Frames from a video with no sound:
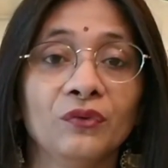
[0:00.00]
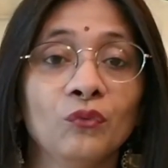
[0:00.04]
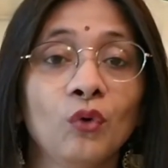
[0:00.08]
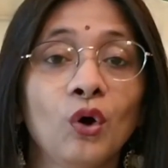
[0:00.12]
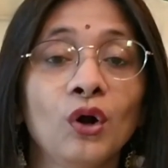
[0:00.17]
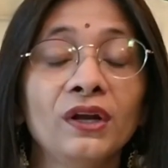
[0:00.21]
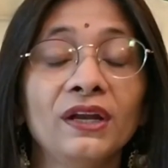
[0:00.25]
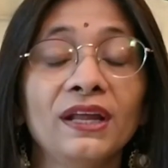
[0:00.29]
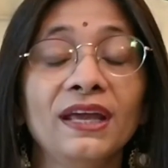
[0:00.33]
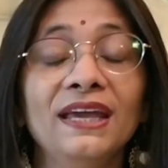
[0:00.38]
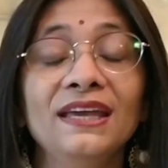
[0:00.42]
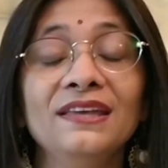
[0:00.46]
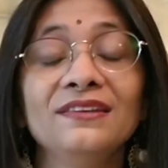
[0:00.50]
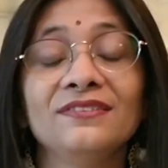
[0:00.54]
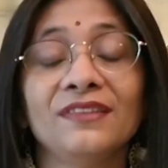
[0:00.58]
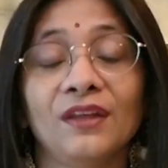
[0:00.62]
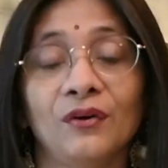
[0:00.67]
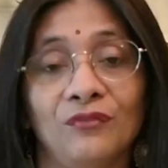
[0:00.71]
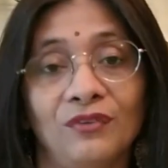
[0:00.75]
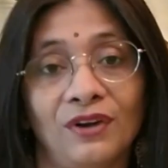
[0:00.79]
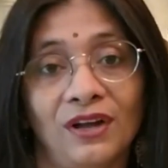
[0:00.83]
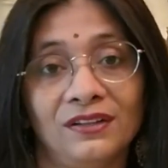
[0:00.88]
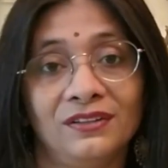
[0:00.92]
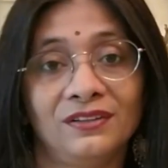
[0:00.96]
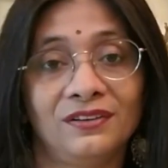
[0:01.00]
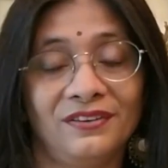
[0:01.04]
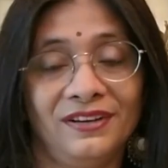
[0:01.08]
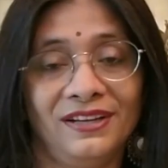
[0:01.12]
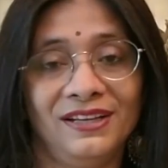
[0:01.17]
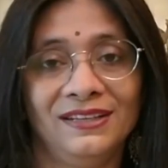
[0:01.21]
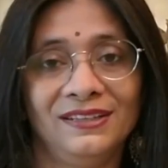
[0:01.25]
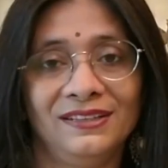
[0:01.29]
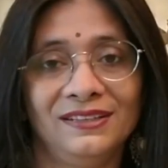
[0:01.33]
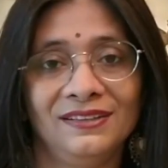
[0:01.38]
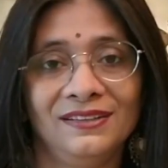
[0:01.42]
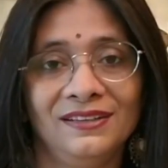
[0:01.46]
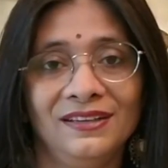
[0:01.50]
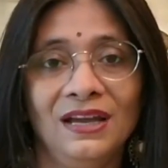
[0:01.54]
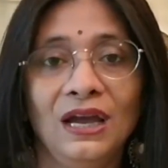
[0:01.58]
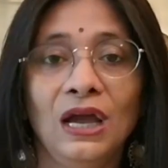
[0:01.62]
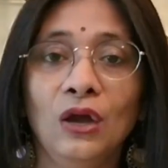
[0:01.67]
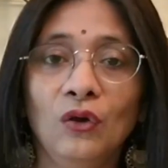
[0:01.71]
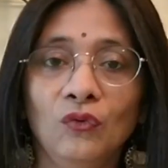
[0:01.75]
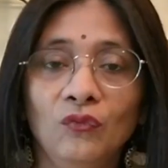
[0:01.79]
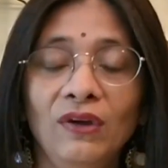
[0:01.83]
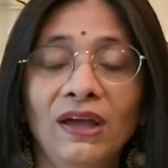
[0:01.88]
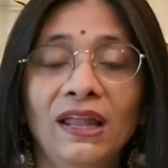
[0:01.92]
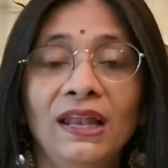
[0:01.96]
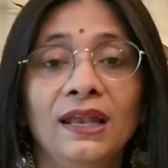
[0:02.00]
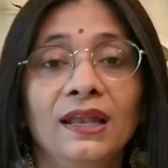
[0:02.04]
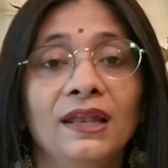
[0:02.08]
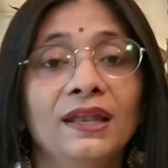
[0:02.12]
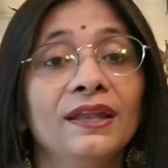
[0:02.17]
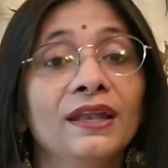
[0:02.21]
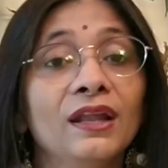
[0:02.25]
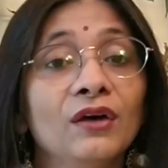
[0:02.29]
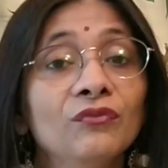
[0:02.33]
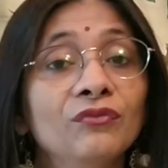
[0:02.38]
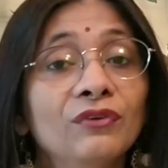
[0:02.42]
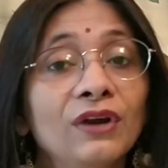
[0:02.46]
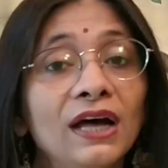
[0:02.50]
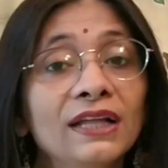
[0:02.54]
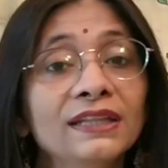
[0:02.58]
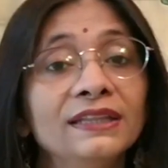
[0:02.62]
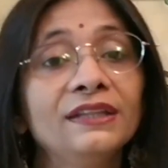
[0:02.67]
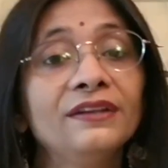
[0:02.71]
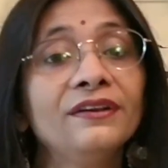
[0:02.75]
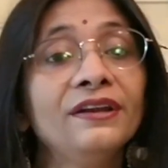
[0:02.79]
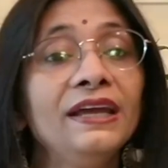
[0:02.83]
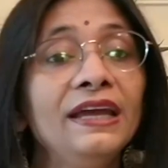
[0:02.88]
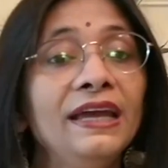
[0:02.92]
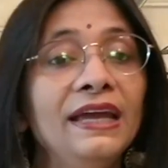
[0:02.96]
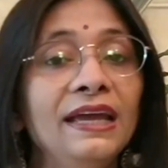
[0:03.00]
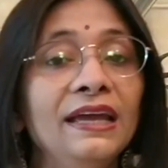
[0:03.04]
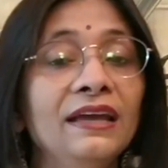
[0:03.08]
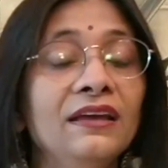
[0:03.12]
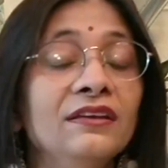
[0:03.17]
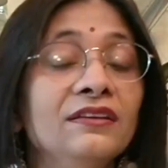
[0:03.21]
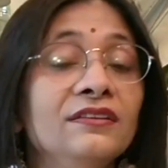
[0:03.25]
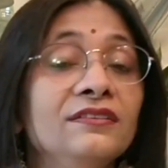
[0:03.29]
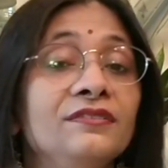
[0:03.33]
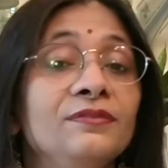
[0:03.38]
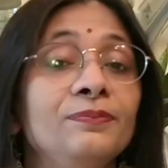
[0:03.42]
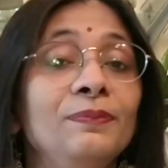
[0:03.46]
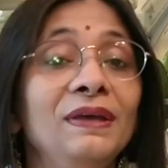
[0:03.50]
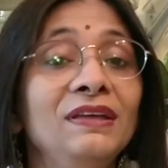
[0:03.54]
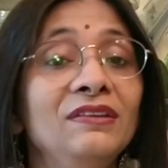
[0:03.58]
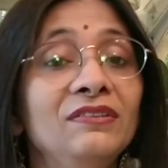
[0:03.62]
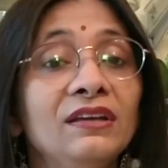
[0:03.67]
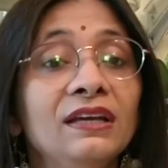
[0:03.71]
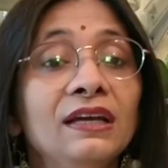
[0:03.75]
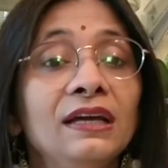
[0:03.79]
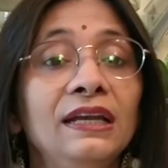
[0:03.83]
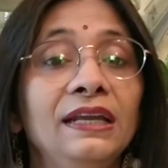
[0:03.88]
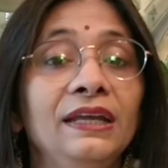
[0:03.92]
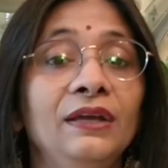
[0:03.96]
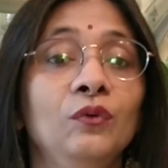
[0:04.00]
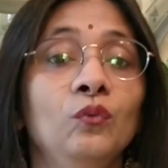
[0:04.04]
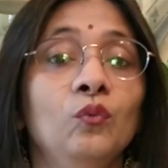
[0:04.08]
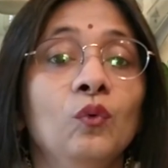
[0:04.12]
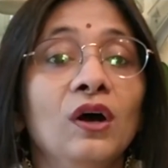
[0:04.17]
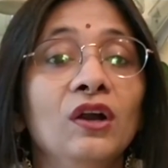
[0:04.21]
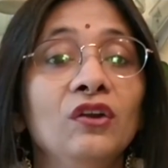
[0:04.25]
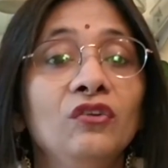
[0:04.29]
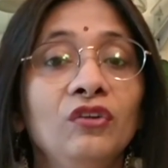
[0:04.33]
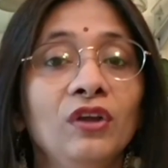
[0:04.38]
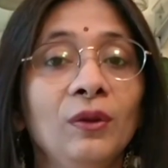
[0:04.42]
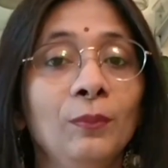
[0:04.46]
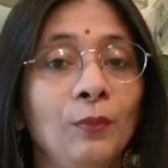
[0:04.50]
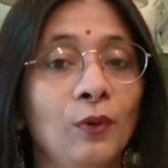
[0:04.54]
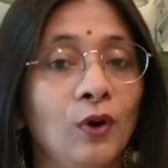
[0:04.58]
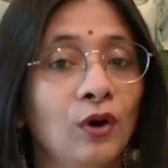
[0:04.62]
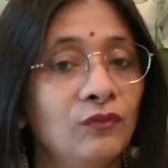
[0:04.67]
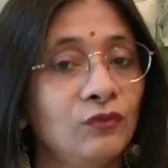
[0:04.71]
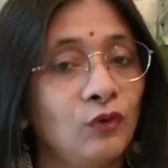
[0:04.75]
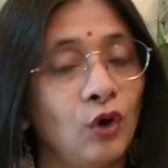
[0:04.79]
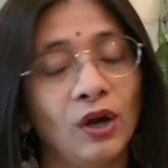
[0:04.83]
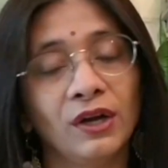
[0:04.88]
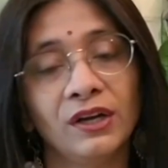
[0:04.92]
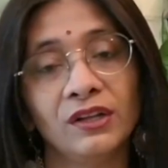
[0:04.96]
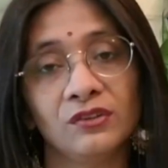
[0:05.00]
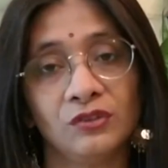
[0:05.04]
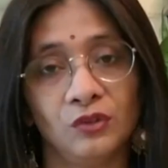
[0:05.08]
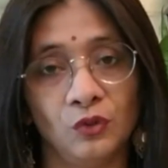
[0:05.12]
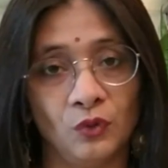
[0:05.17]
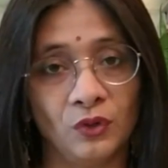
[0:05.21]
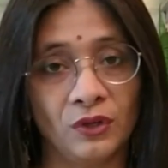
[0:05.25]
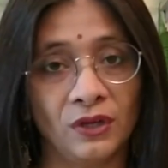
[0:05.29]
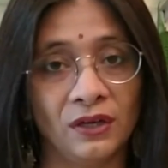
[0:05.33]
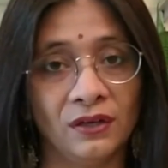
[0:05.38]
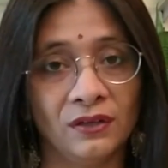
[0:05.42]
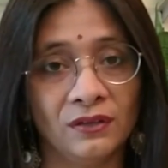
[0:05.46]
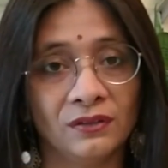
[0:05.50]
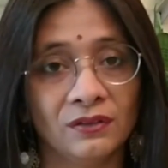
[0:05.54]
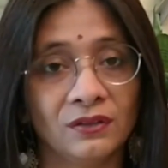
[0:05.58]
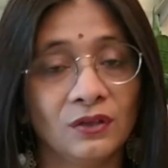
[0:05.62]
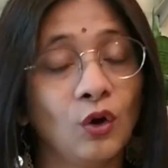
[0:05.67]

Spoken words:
What is Navratri? Well, Navratri is basically worship of Goddess Durga.